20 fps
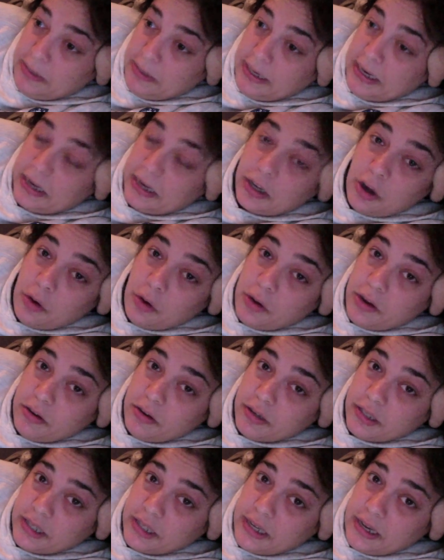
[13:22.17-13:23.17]

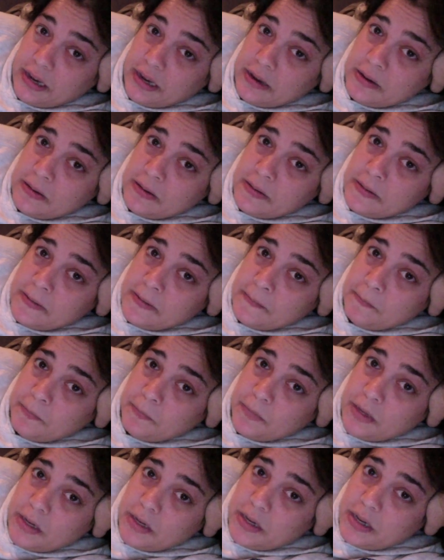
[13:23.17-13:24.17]
incoherently
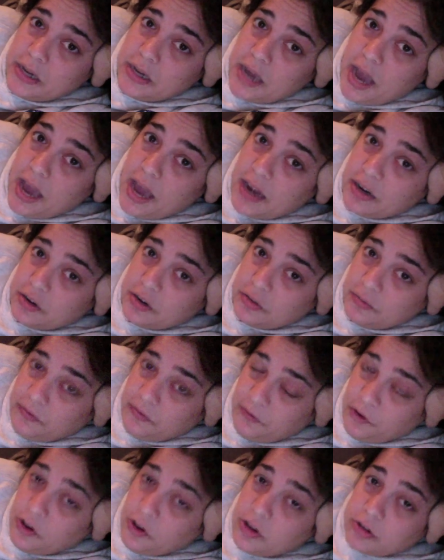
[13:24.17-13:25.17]
at a
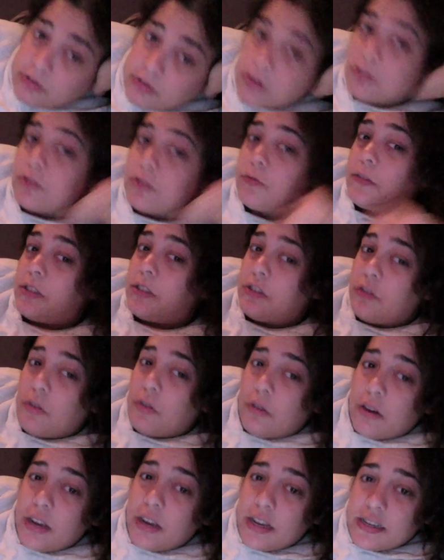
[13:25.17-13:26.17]
full grocery store
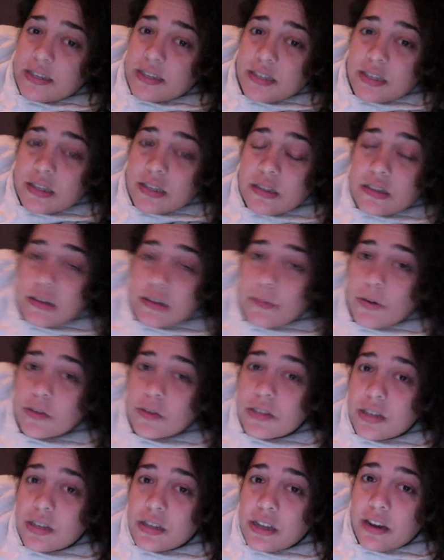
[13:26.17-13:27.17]
is the most
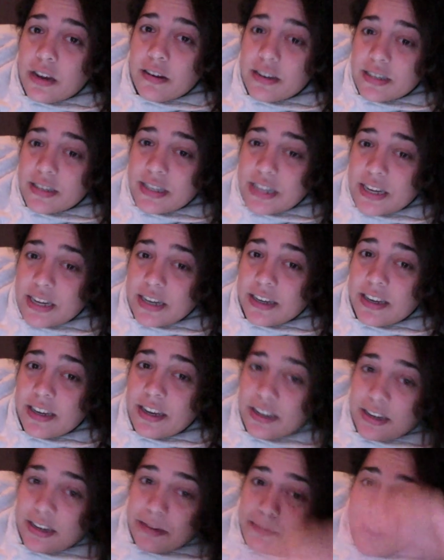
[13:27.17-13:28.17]
hilarious thing he can
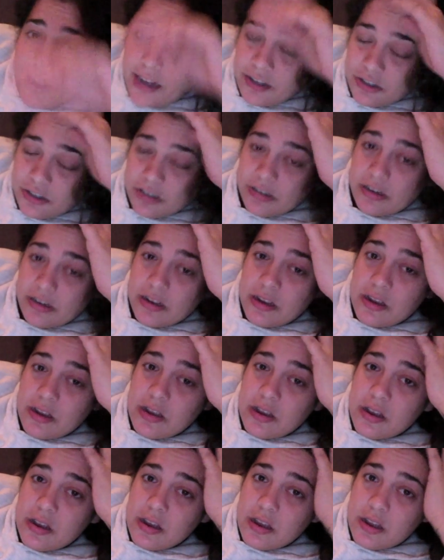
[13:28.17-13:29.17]
imagine.
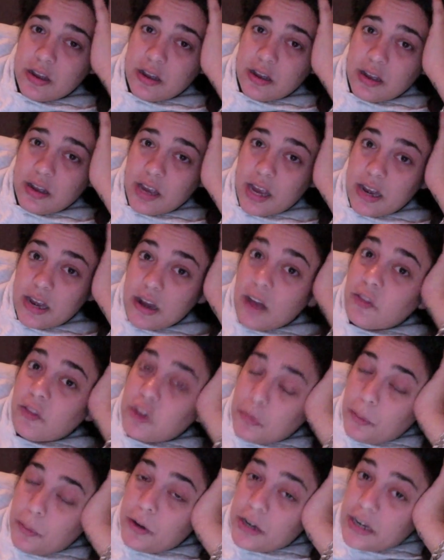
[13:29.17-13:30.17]
Enough to put
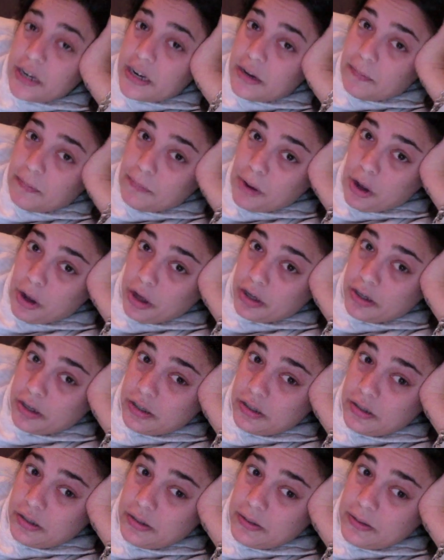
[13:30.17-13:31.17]
it in a book.
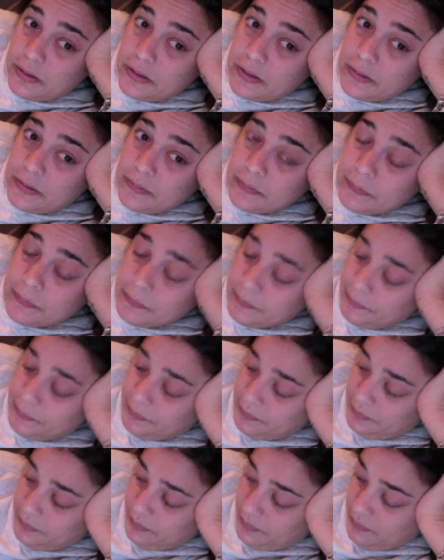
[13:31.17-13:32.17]

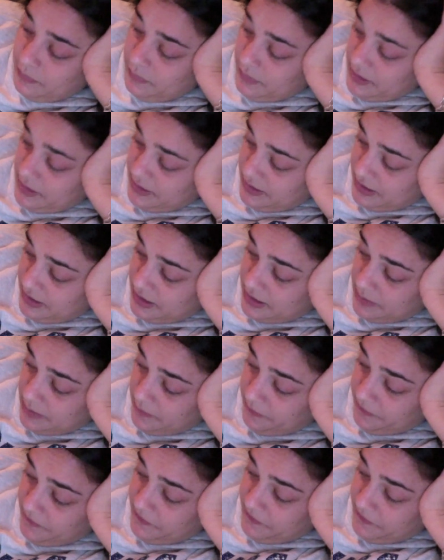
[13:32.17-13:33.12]
This is some 50